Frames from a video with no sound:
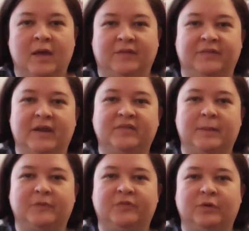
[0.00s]
And today's
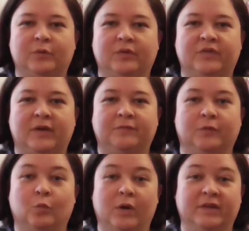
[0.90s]
episode is,
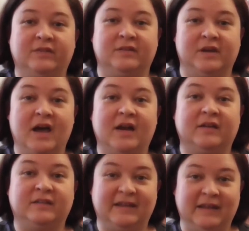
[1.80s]
for once, not
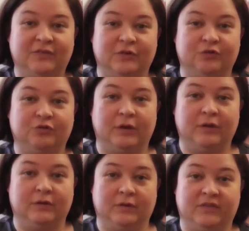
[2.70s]
a teaser
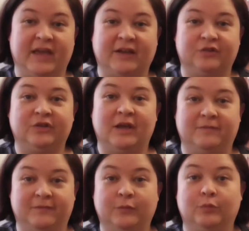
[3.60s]
trailer. It's actually a
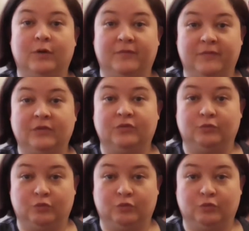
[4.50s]
full official